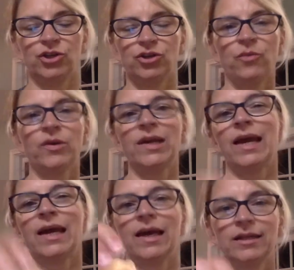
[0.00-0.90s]
You don't want to
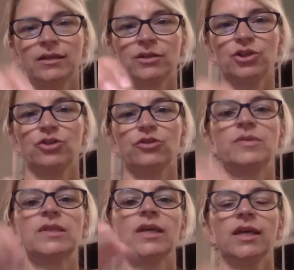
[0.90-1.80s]
add
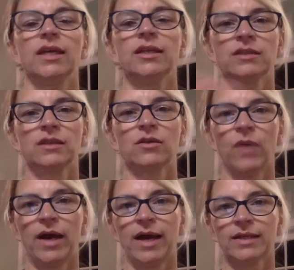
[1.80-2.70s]
cubes into the
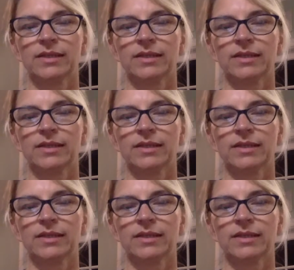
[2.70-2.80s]
wax